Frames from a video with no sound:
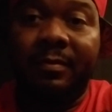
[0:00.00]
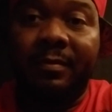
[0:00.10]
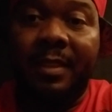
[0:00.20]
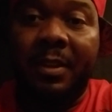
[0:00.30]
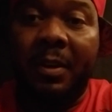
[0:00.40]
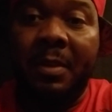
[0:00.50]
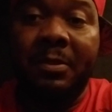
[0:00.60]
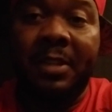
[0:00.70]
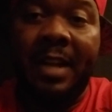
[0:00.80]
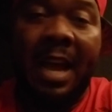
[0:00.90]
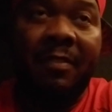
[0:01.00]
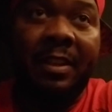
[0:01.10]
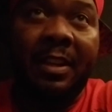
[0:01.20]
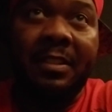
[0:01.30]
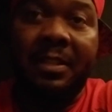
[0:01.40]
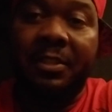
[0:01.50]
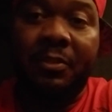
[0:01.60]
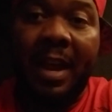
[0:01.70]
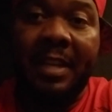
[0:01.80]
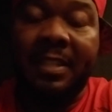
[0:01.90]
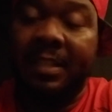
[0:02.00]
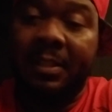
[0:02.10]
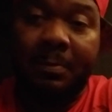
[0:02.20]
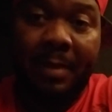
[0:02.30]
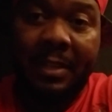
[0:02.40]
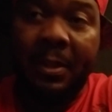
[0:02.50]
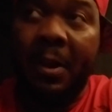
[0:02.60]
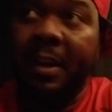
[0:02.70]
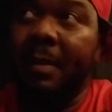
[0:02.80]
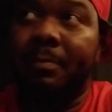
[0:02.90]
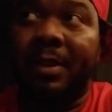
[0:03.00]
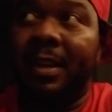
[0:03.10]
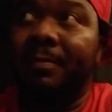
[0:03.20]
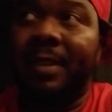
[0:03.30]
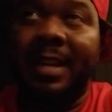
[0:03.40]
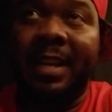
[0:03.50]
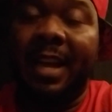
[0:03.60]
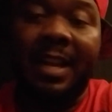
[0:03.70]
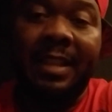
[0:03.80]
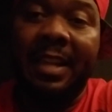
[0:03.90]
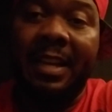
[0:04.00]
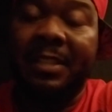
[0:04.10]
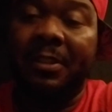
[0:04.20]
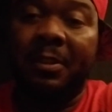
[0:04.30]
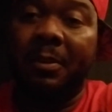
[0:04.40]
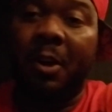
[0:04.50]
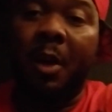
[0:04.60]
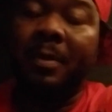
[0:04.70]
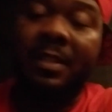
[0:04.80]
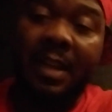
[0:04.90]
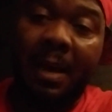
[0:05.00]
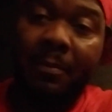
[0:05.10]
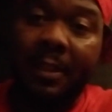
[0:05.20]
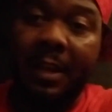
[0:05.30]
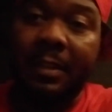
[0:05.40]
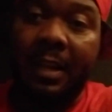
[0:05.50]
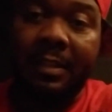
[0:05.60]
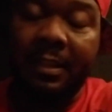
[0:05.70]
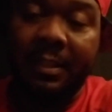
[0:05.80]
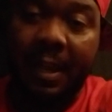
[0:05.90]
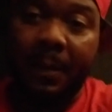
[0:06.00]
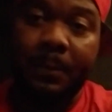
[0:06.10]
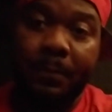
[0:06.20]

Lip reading: you know, he was good to have out there as a distraction, as a big target, but he didn't get anything until garbage time for that touchdown.